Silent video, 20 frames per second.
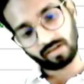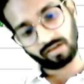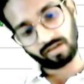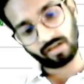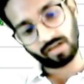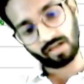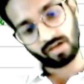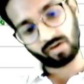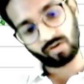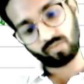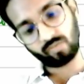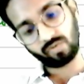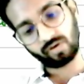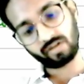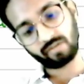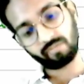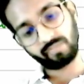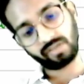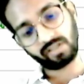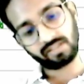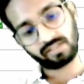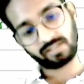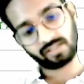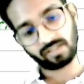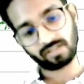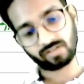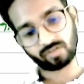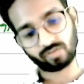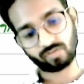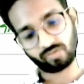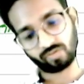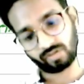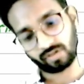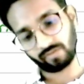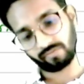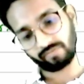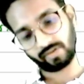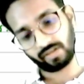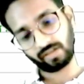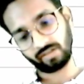Now what B says,
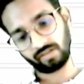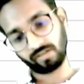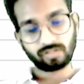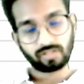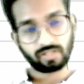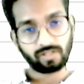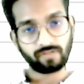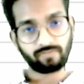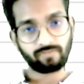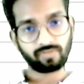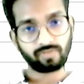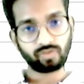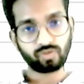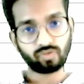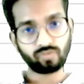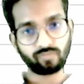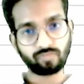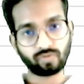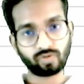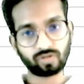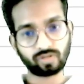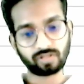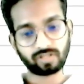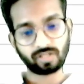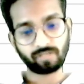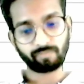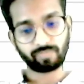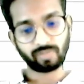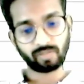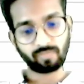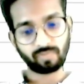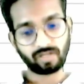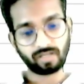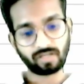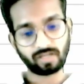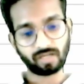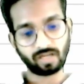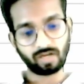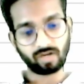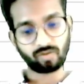okay fine, if you want the
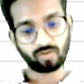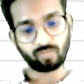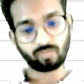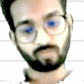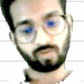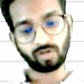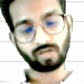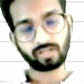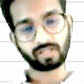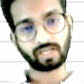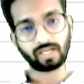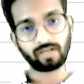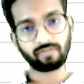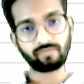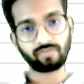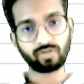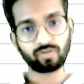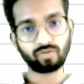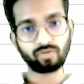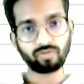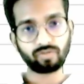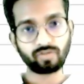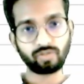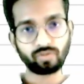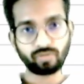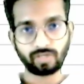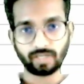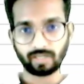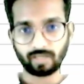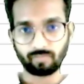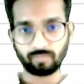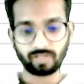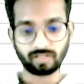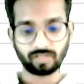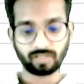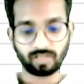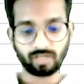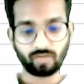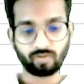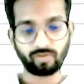payment now, what can we do? You tell me.
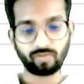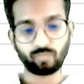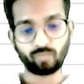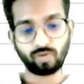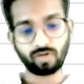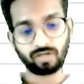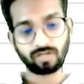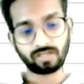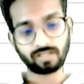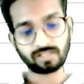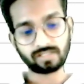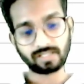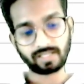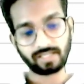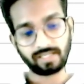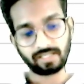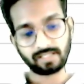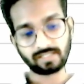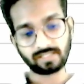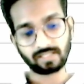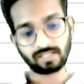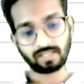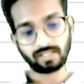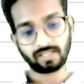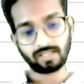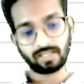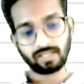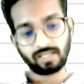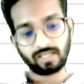Now what does A say?